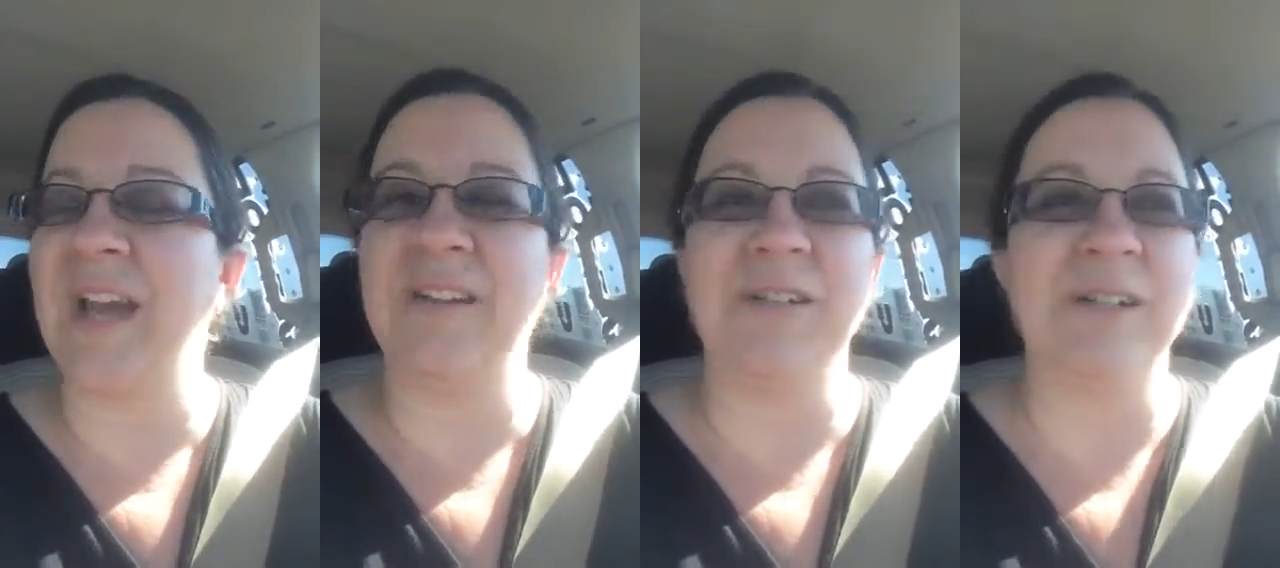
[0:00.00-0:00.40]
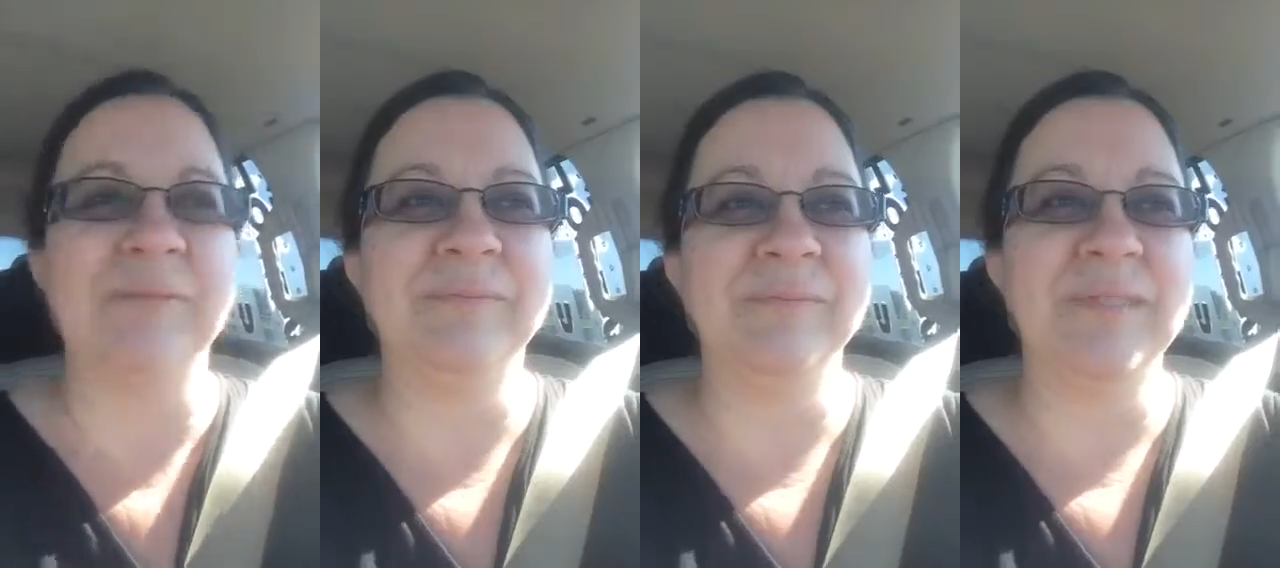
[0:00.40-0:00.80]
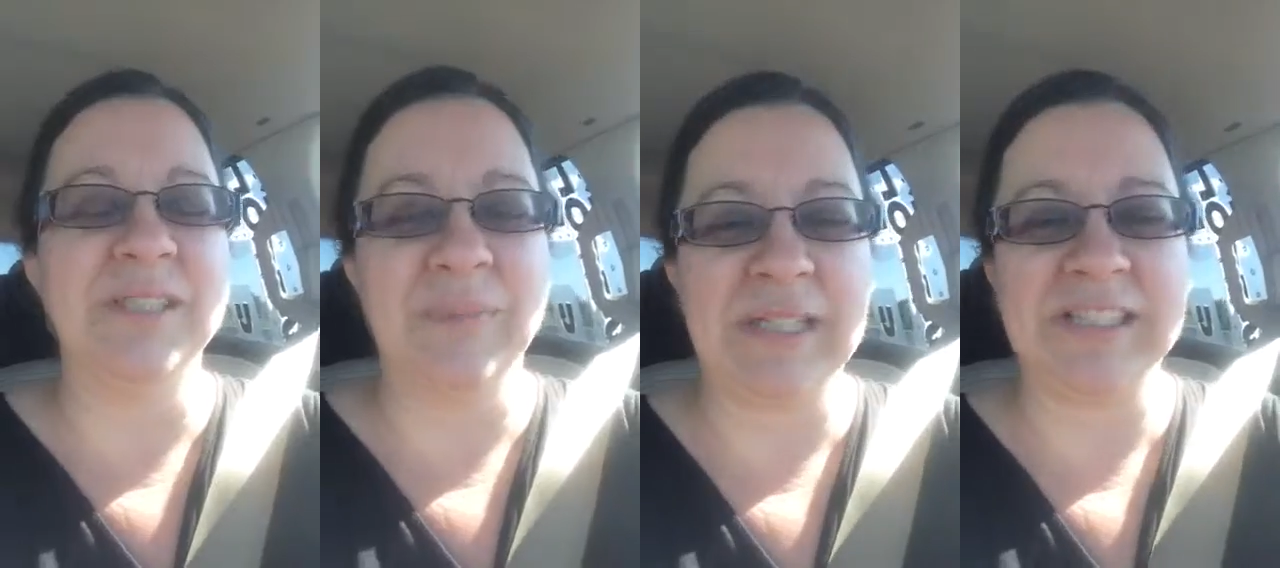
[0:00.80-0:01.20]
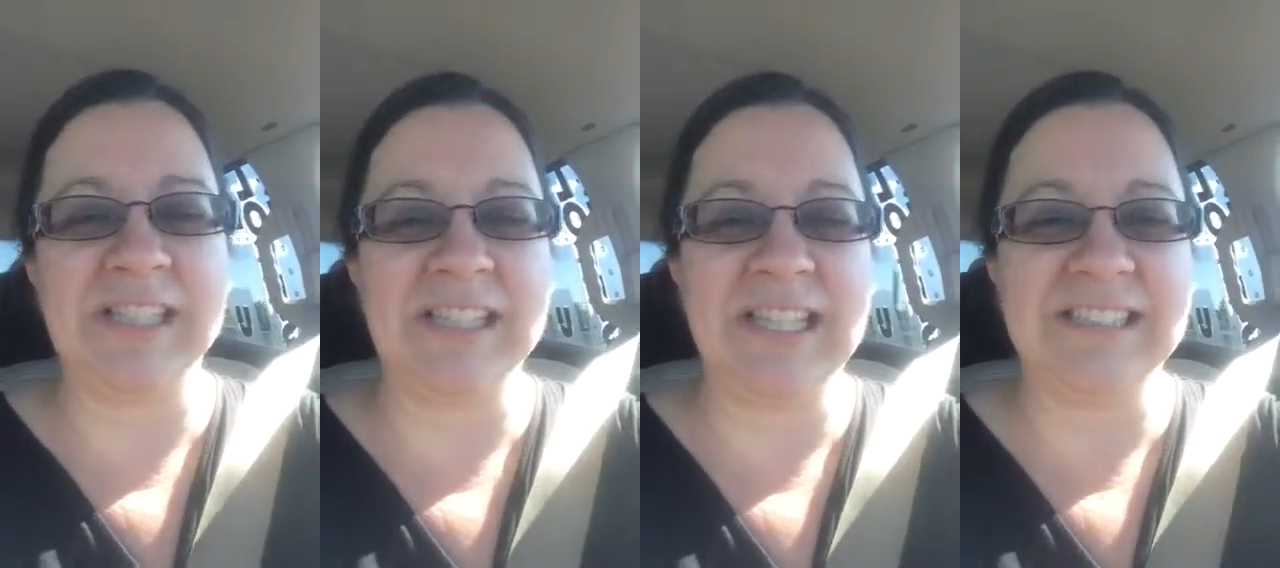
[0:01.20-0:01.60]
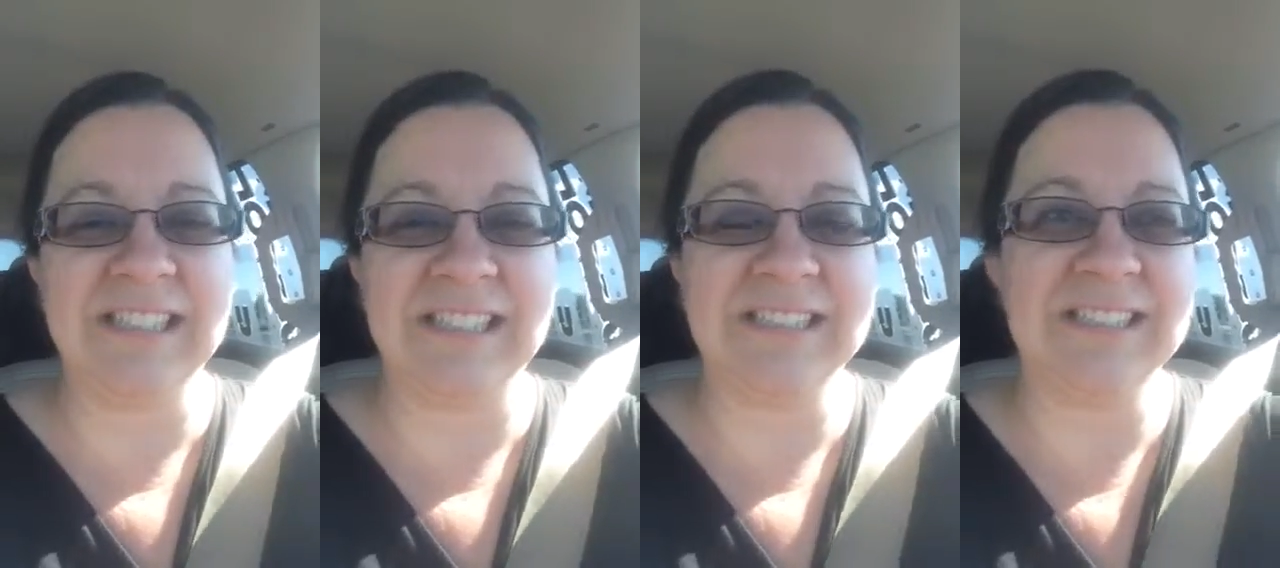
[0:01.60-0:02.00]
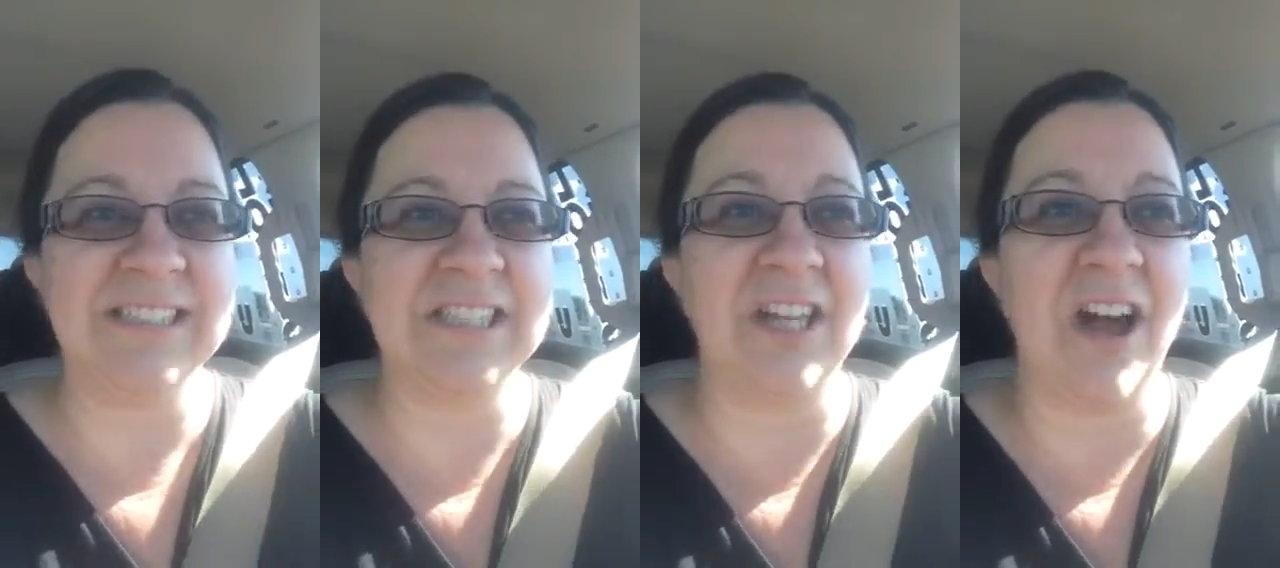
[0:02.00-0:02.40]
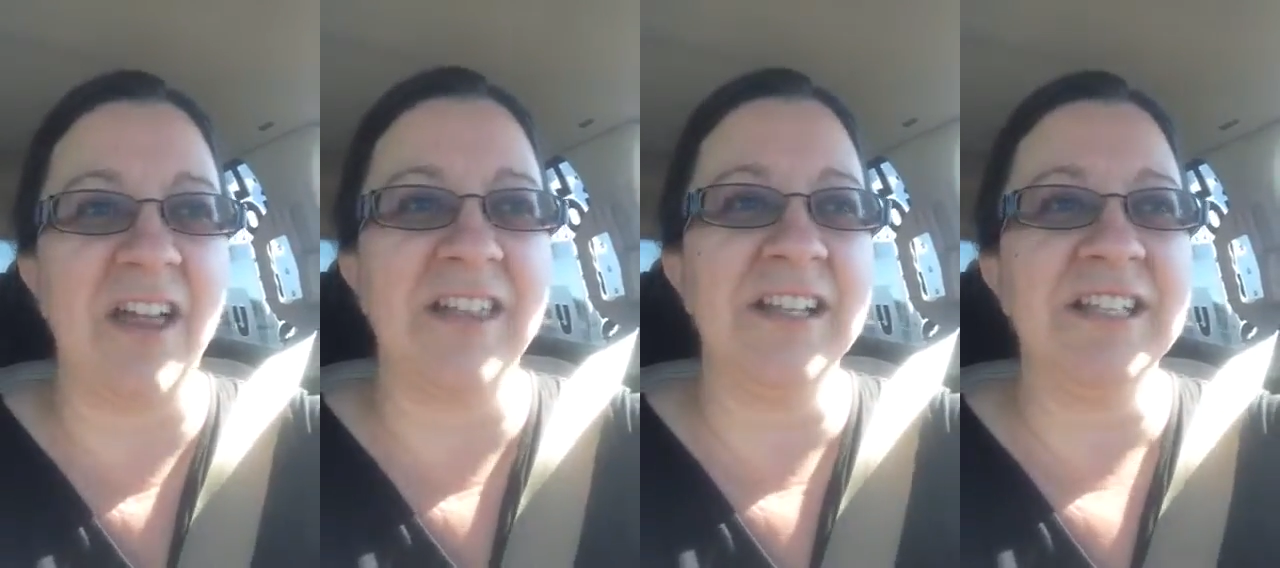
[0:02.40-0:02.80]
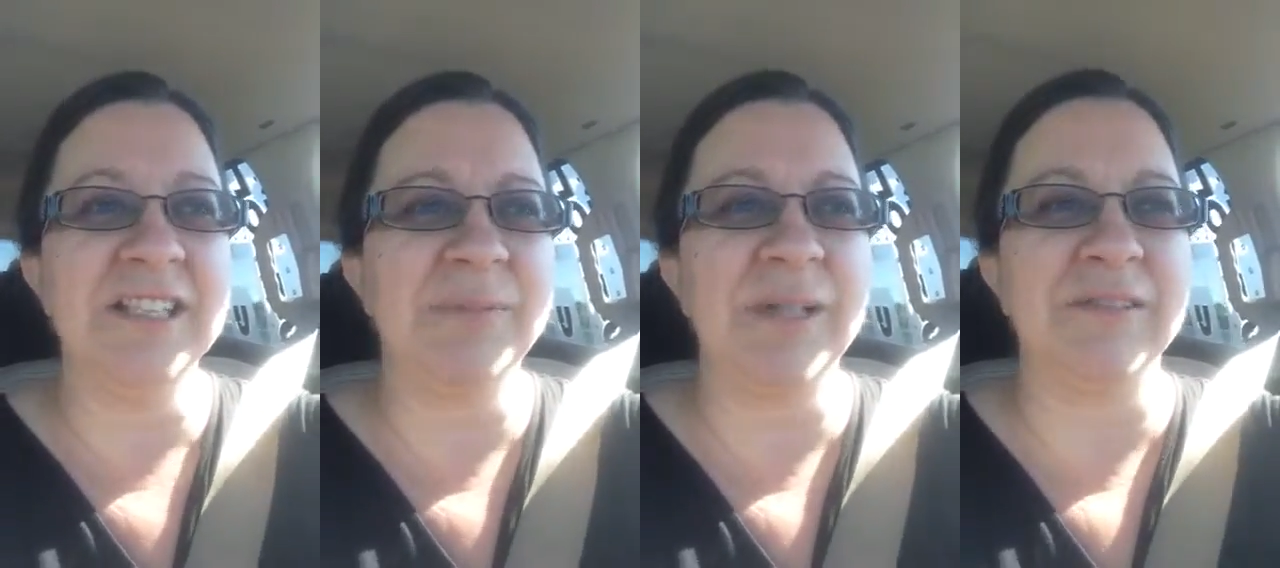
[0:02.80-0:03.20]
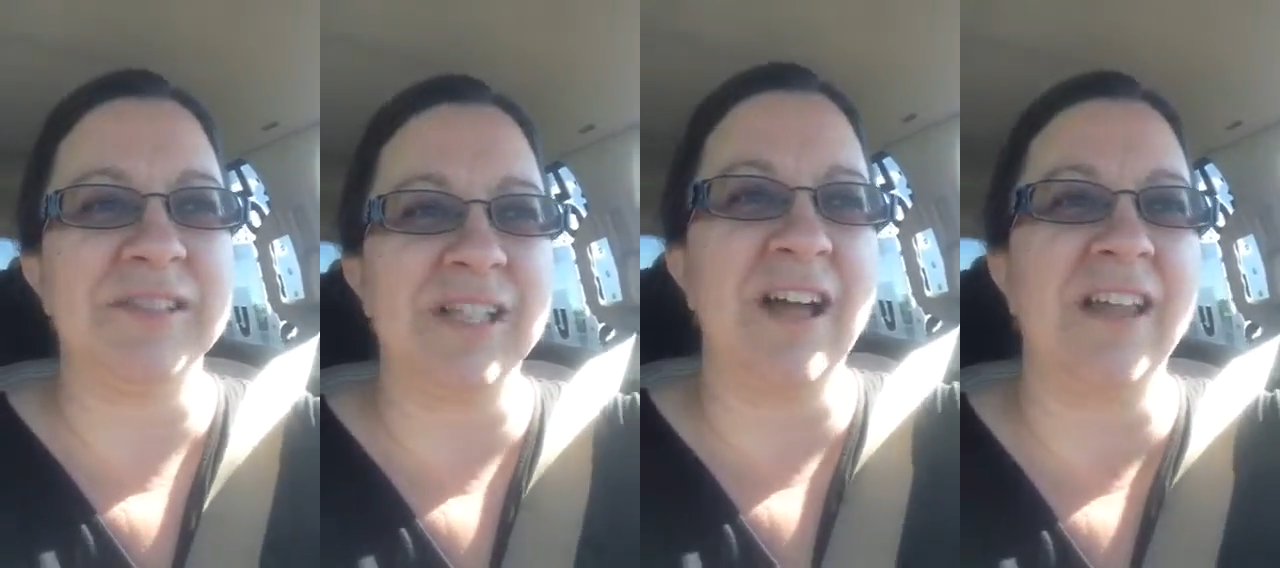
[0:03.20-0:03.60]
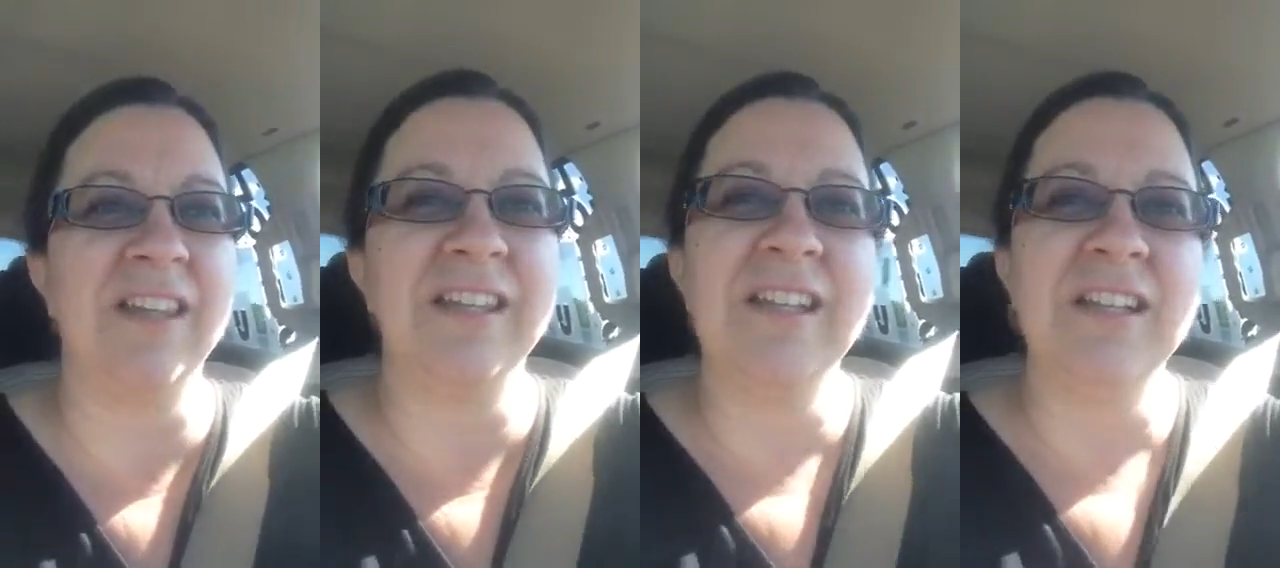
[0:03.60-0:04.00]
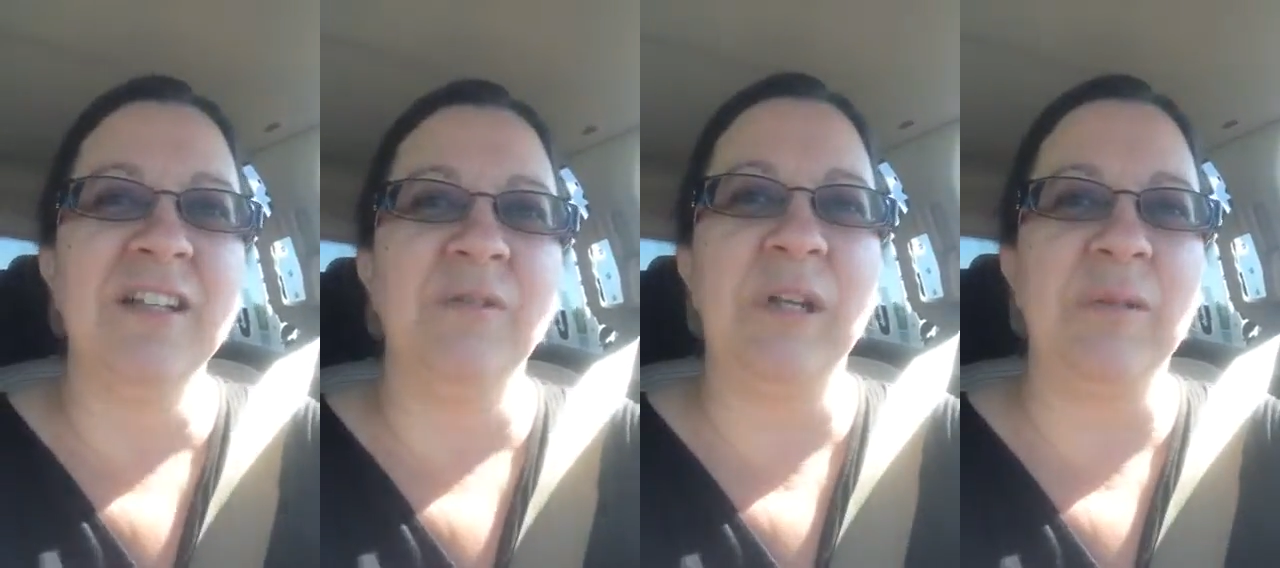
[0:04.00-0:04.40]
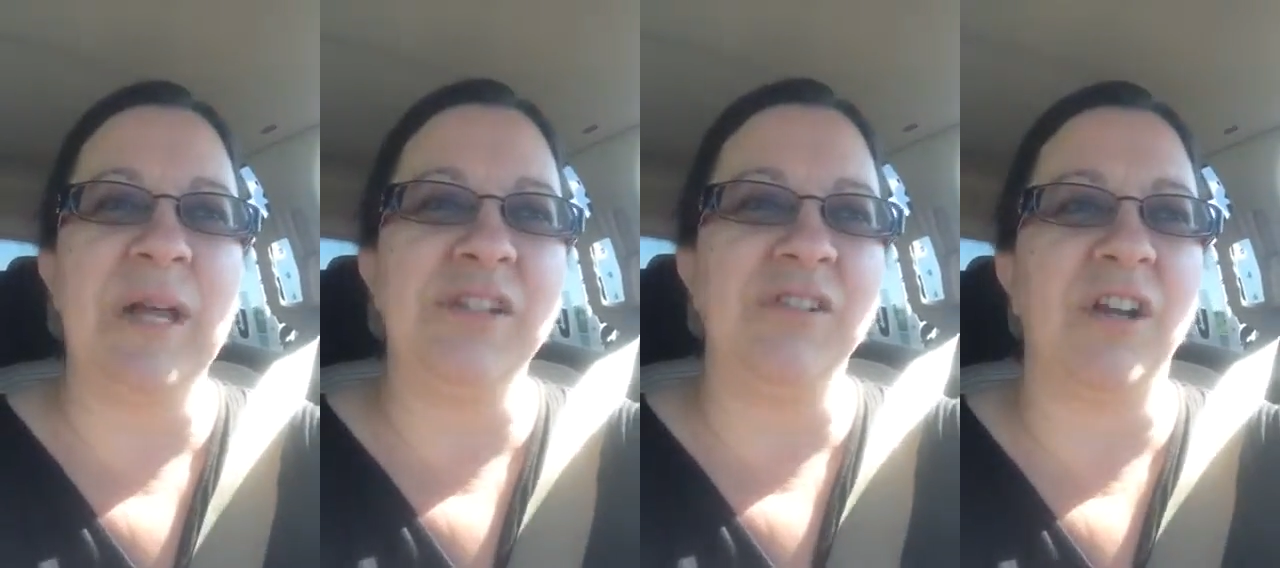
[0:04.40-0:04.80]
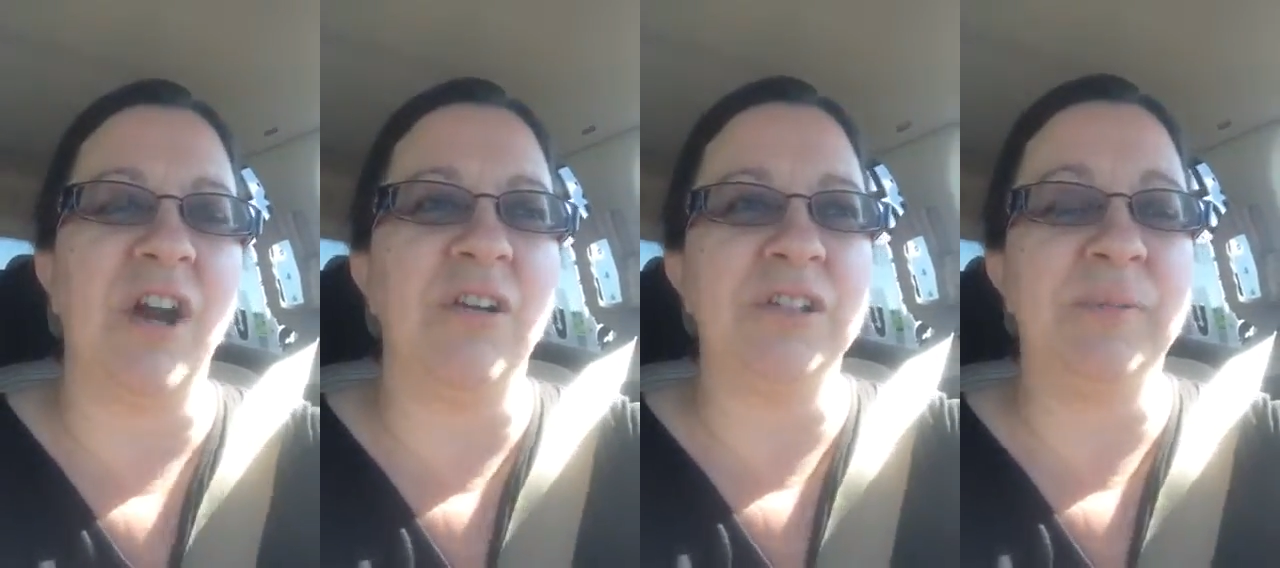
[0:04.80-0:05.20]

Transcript: I don't know. It's basically laziness, sloth, Spirit of sloth, we command you to go.